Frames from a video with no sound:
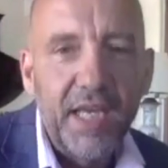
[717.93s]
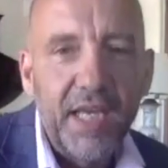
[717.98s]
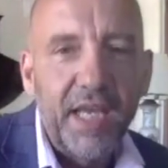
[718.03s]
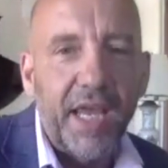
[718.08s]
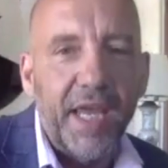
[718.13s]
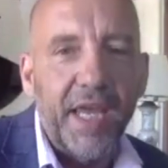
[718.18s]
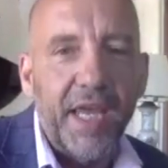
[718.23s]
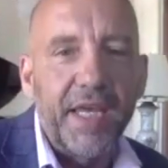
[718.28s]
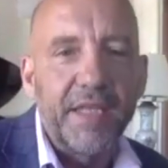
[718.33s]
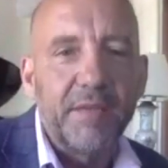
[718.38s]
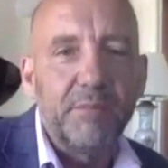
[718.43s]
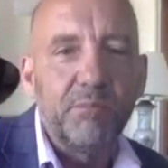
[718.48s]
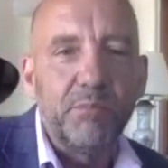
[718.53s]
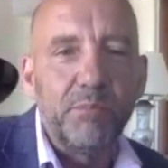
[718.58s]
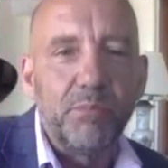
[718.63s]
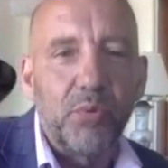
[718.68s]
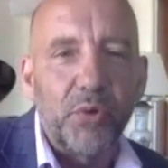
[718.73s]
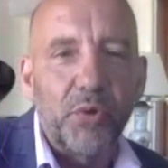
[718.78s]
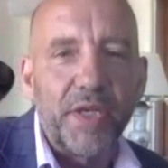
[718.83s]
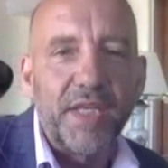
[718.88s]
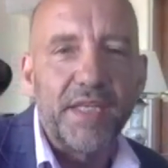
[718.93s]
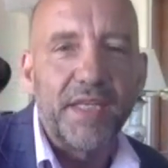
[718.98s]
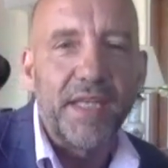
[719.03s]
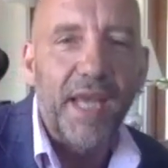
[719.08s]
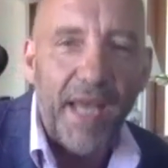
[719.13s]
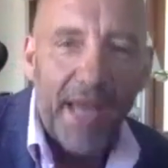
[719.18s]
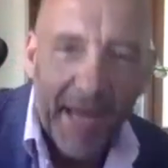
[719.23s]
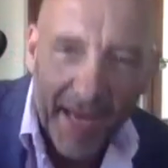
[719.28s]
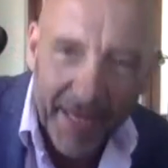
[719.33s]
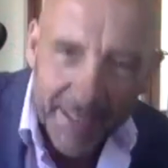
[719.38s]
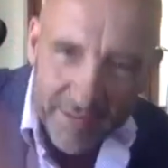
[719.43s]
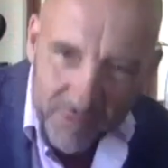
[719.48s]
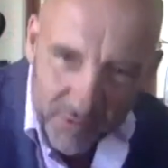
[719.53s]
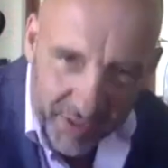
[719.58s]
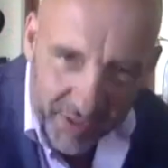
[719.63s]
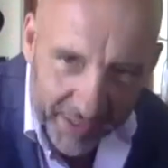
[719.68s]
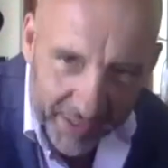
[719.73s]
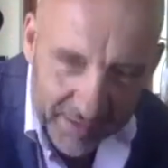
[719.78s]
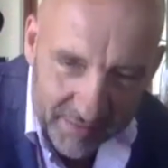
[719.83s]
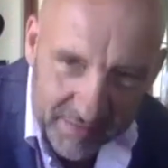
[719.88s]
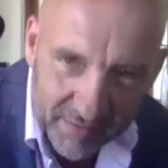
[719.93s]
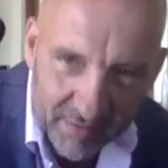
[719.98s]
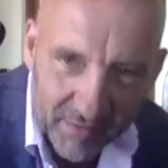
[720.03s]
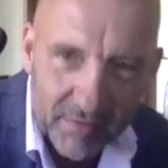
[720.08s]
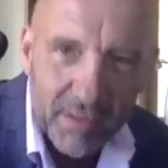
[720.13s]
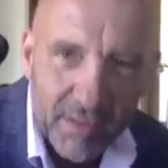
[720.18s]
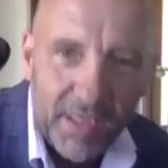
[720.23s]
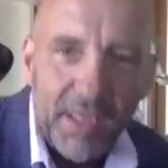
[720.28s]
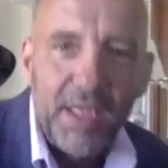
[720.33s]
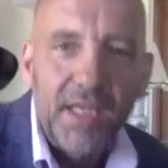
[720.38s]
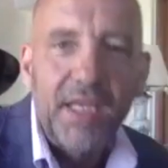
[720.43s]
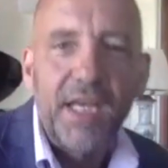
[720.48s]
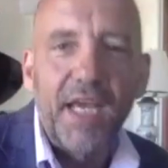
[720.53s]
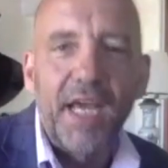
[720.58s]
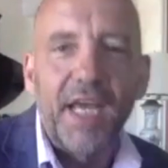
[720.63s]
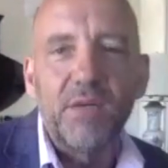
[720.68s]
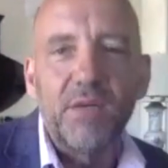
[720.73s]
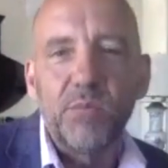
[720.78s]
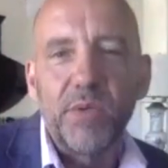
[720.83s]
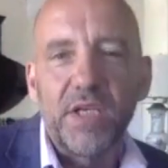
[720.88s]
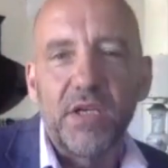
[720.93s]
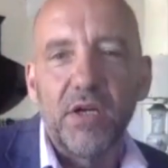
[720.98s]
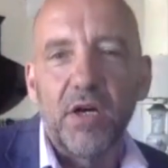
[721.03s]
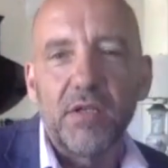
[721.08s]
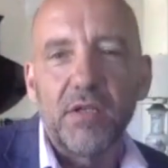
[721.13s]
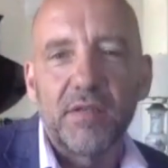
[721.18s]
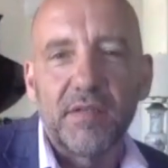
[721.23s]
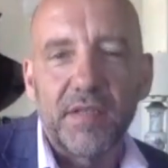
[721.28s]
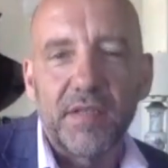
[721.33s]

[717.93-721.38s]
and Bryn had to cancel, and we got